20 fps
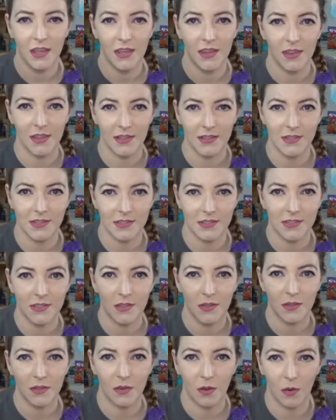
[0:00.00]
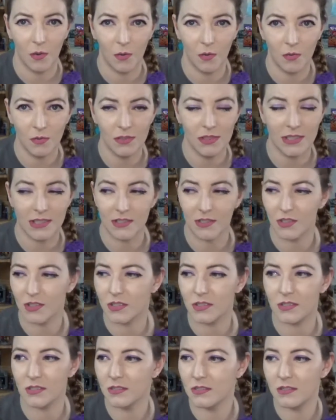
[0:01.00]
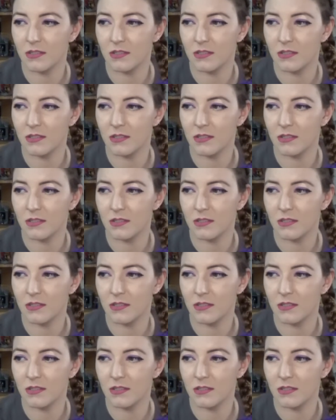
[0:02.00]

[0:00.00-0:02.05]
This cold is just